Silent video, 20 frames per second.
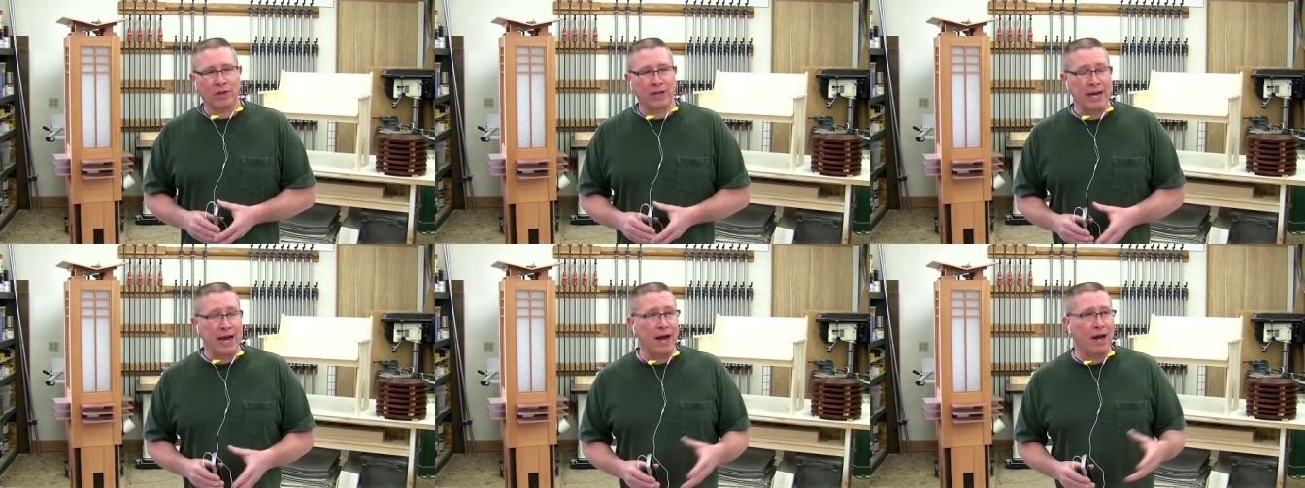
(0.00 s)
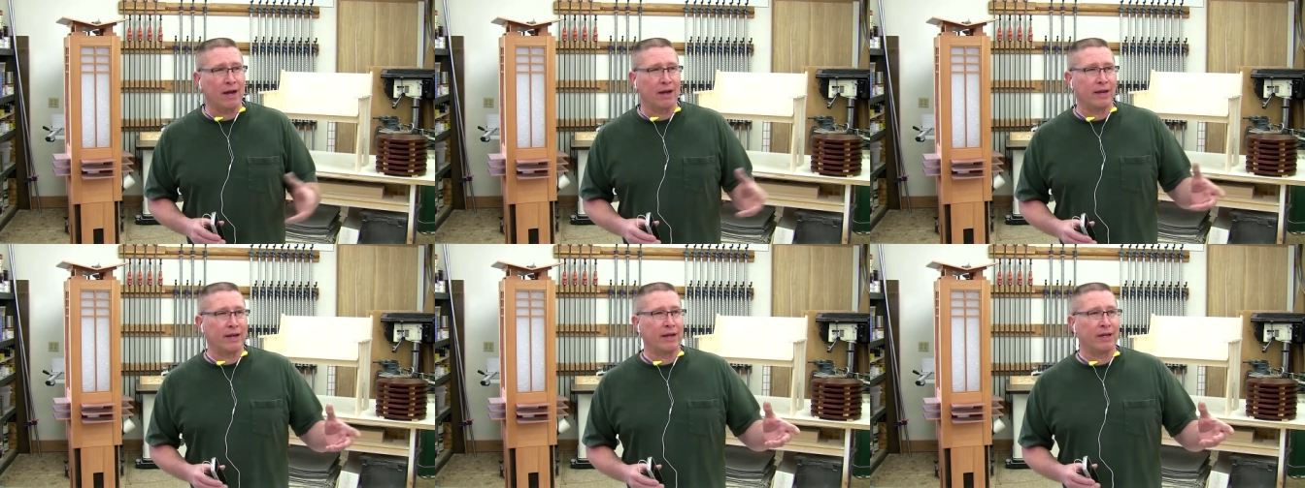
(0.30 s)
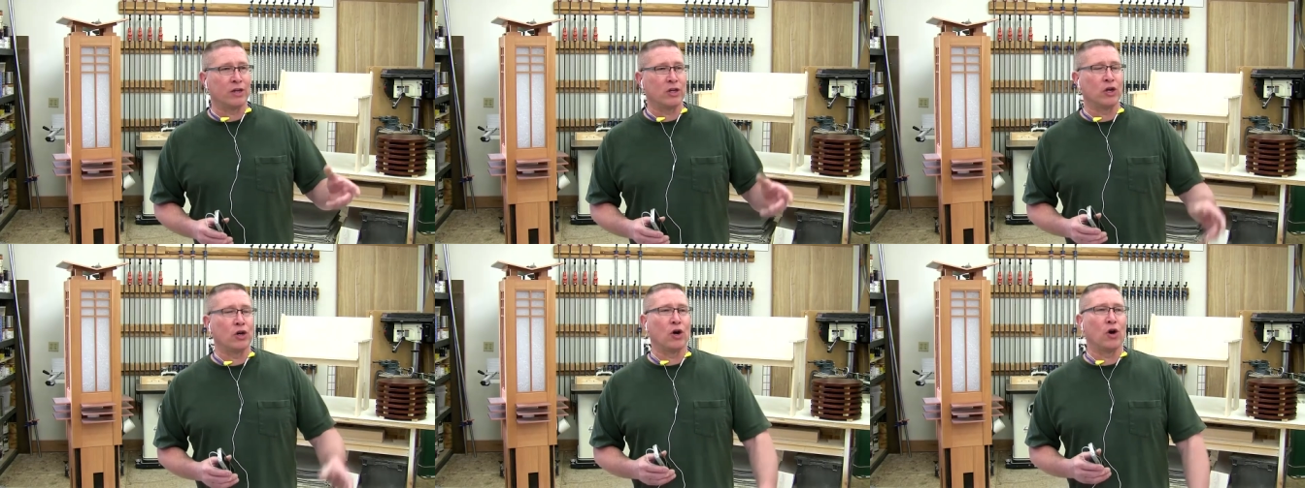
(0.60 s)
Yeah,
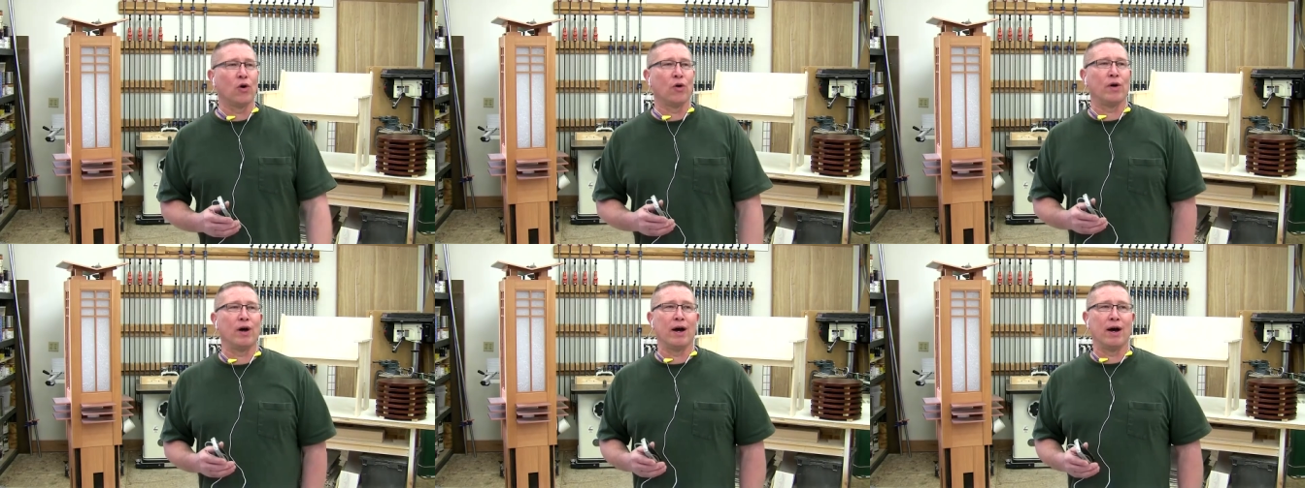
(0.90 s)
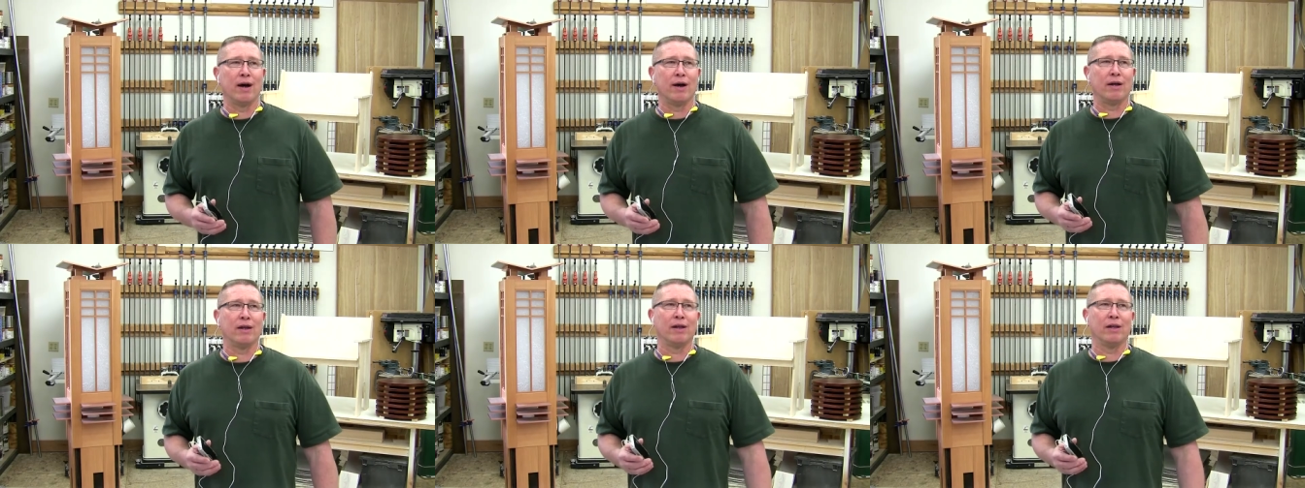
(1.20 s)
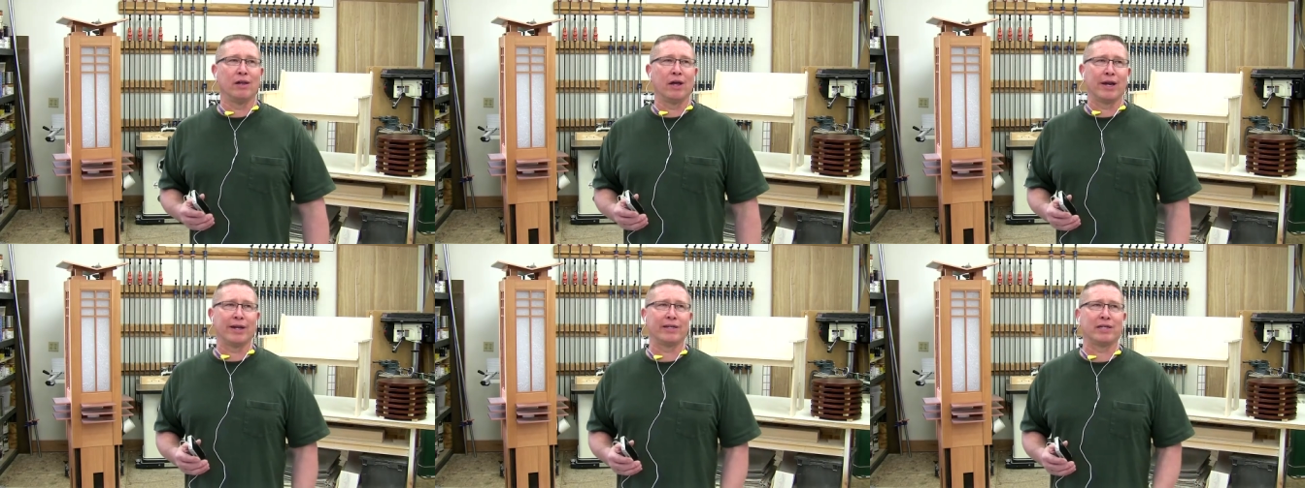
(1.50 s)
you know, uh,
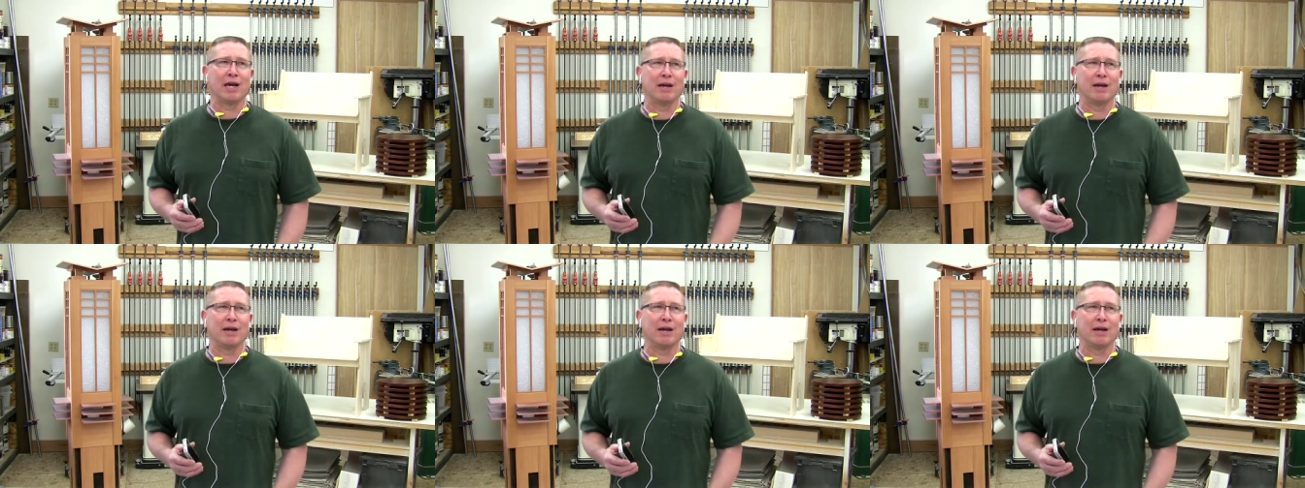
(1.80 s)
a lot of